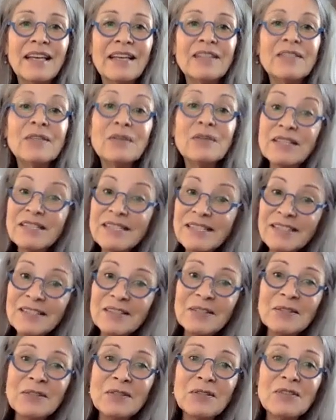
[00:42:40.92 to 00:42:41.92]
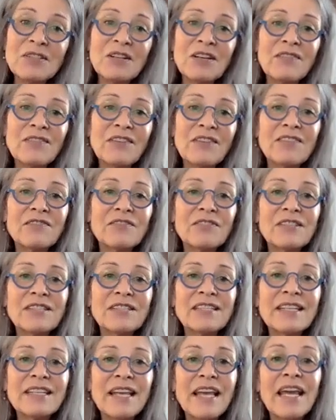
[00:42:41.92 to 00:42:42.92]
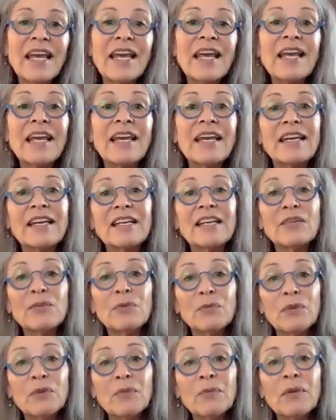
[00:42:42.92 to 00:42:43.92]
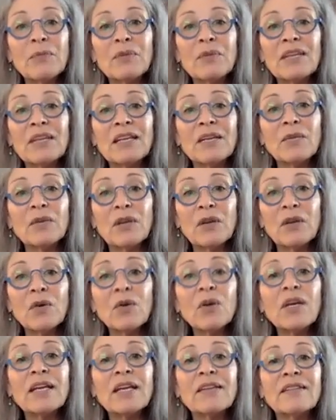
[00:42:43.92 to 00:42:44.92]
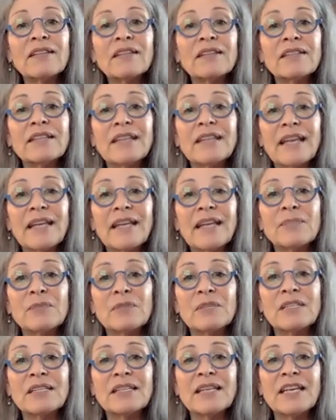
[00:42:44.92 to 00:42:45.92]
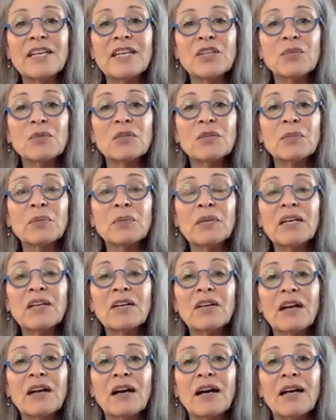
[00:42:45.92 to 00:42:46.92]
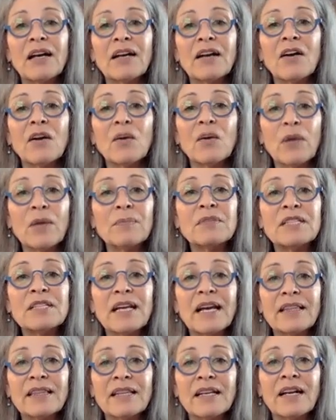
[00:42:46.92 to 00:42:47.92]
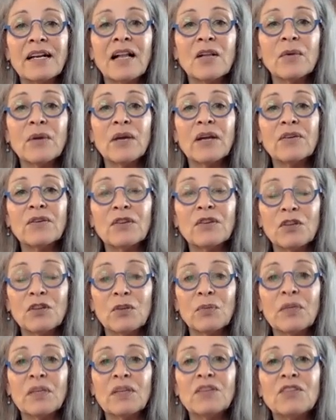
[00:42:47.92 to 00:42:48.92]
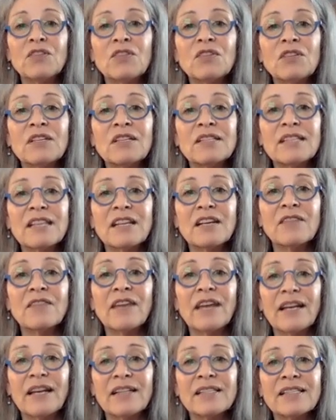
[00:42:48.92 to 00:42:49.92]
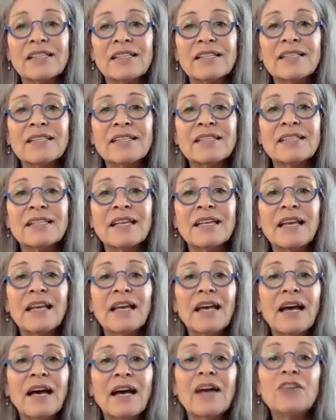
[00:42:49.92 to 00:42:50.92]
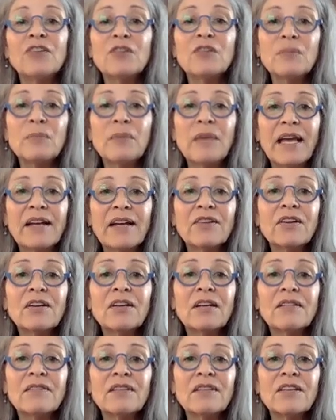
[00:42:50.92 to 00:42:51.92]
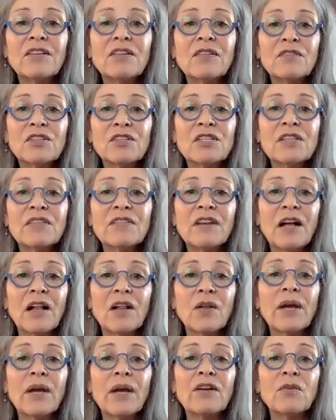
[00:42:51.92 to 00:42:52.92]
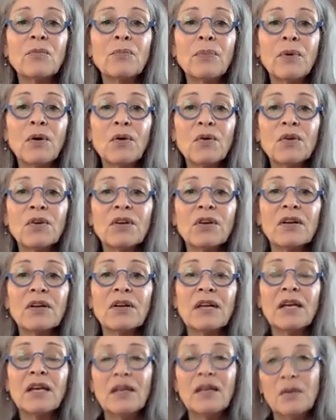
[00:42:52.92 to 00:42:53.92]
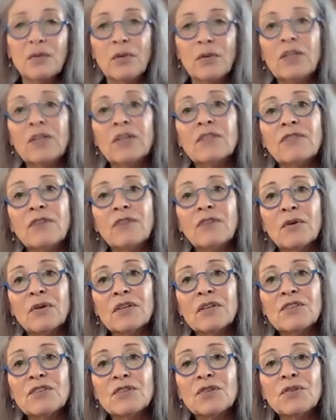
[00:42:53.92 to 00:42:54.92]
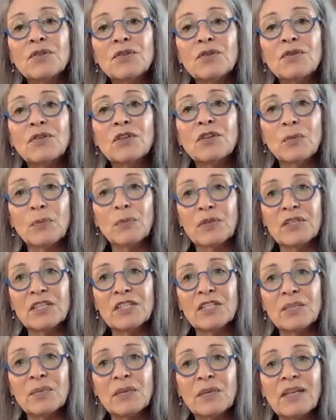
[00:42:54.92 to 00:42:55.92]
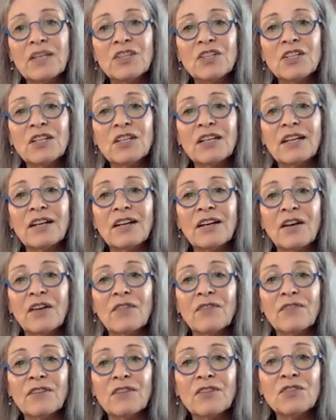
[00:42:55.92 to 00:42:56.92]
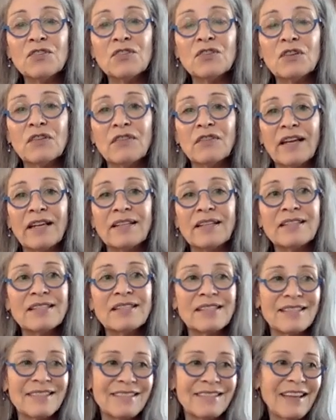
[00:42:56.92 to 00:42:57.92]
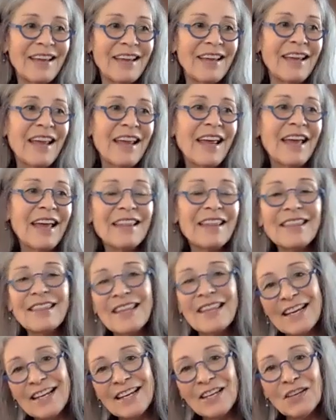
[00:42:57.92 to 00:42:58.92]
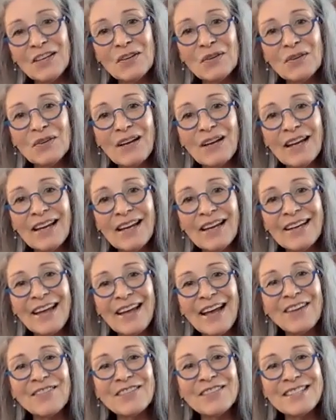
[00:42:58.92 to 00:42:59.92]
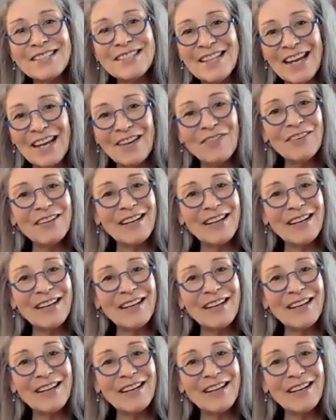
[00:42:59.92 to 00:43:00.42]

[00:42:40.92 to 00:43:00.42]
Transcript: So this concludes our event for today, and remember that a recording of today's presentation will appear on our website, the Colorado European Union Center of Excellence, under the banner of the University of Colorado Boulder. We look forward to your participation in our future events, and thank you, and have a safe